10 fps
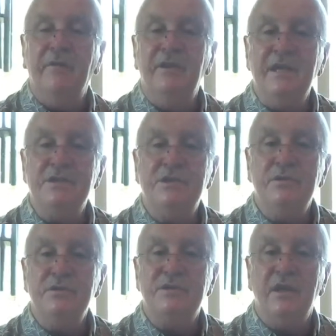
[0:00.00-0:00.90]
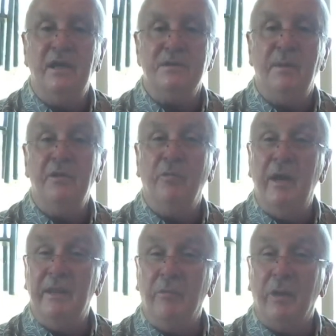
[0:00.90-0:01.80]
of these two sons? By the way,
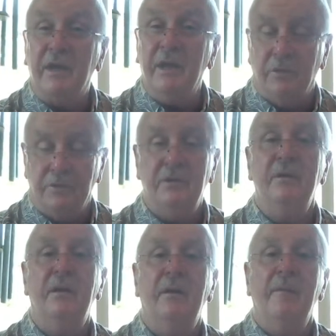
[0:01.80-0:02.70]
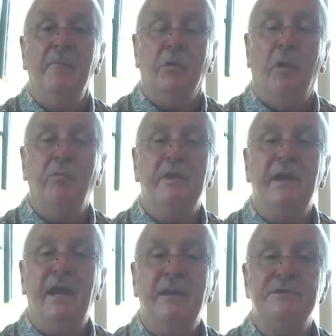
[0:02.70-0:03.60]
they were killed. What were the
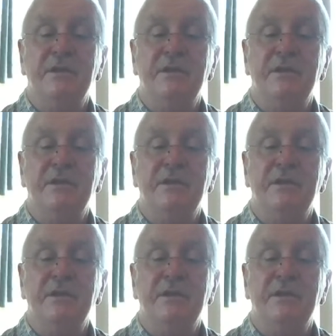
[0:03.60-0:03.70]
names